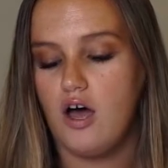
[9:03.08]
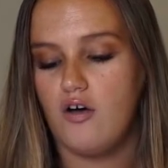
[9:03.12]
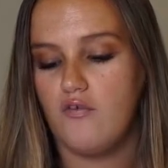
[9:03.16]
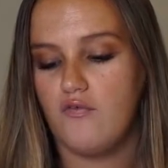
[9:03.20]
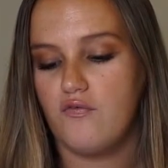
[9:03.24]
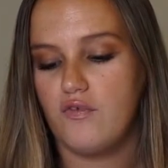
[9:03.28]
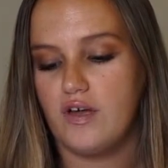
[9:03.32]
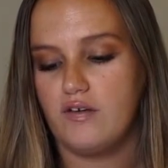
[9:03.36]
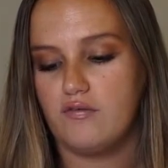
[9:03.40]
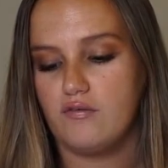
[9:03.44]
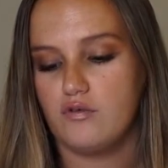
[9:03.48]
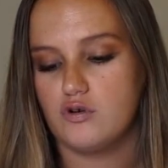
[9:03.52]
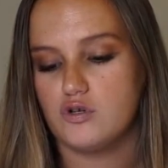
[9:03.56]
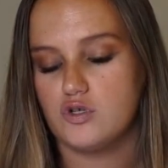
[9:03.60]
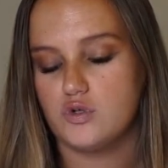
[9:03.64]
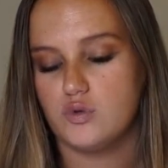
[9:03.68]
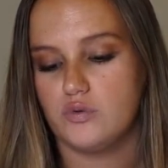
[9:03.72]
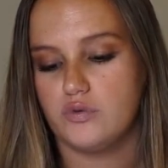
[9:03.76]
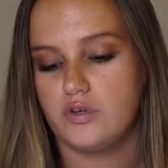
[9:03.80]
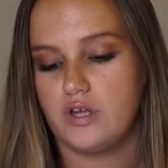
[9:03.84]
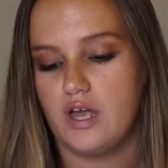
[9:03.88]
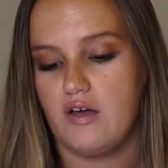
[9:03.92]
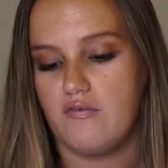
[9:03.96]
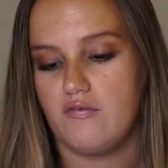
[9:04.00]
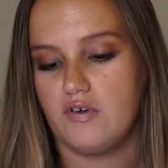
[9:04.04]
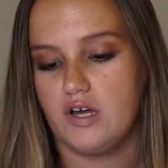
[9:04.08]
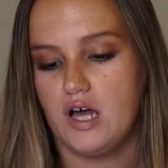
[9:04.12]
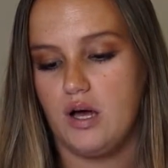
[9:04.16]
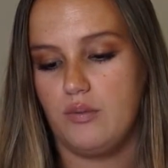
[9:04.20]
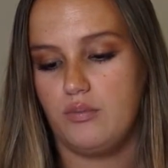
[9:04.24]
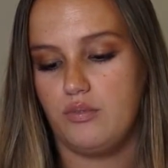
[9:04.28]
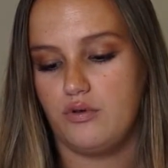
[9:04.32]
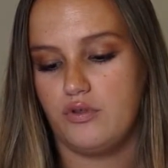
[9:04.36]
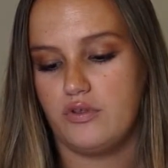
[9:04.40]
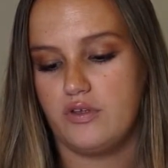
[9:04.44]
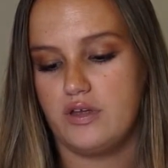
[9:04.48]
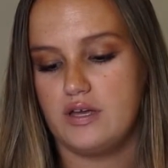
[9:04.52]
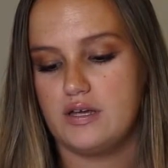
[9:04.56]
Favors, we only have a
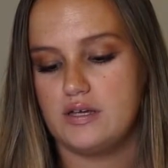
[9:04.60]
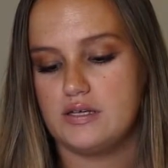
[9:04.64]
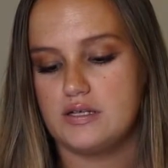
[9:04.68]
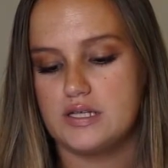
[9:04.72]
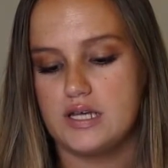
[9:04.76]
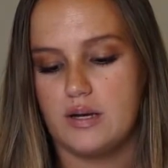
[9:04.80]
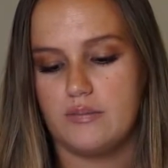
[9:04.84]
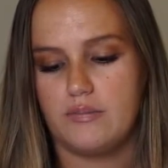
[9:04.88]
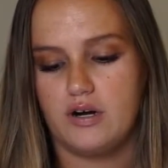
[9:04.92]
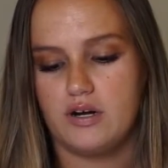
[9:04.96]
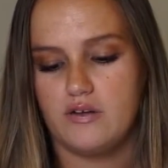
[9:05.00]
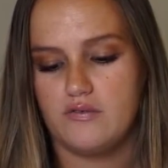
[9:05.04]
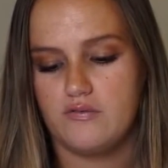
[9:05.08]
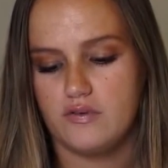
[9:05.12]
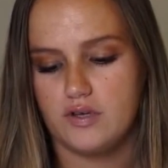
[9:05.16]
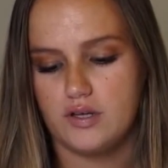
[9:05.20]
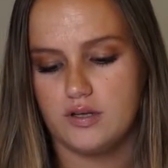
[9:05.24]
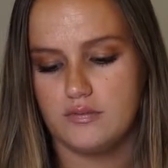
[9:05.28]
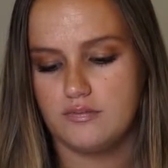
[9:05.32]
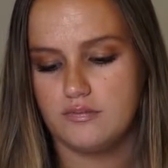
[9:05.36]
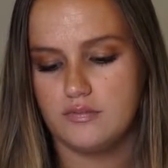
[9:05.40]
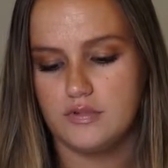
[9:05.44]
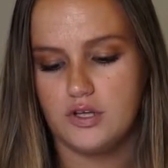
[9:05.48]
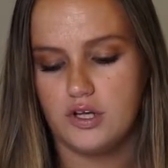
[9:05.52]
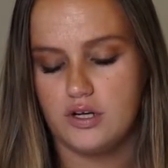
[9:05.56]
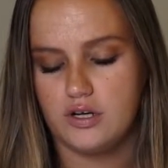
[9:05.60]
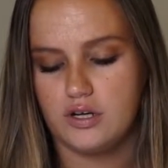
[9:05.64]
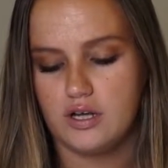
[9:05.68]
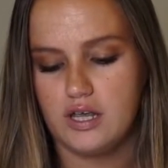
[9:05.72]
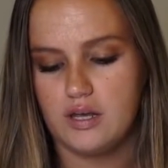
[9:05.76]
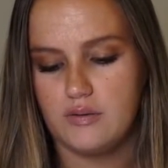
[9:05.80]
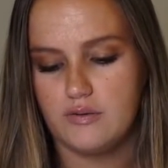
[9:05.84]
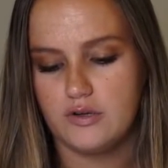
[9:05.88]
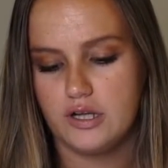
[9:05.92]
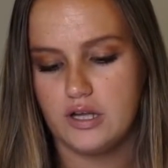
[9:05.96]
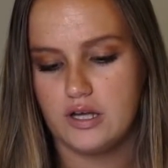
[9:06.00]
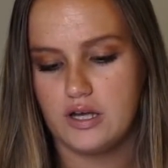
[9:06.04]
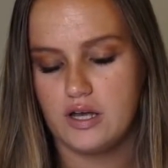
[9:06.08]
couple things. I'm not even going to
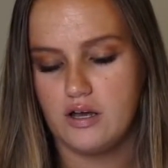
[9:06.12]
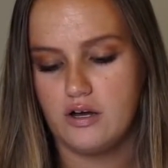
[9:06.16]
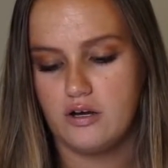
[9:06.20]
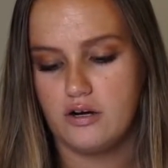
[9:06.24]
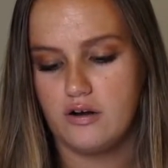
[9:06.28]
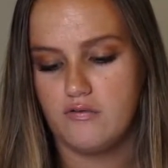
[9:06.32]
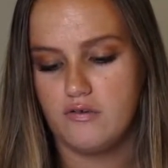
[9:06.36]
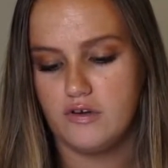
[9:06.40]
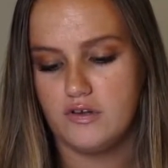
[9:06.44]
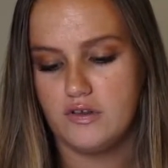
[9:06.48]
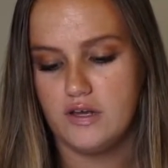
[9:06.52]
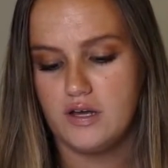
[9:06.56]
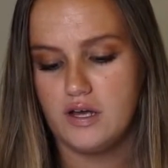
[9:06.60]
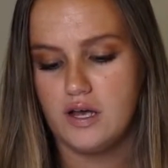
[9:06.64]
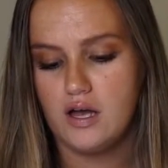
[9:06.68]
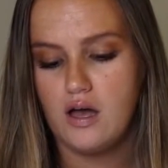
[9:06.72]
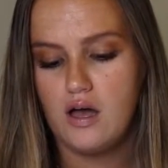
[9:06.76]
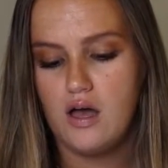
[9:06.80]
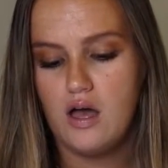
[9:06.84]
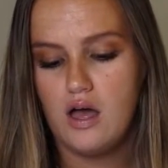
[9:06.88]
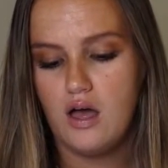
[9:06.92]
keep clicking on everything.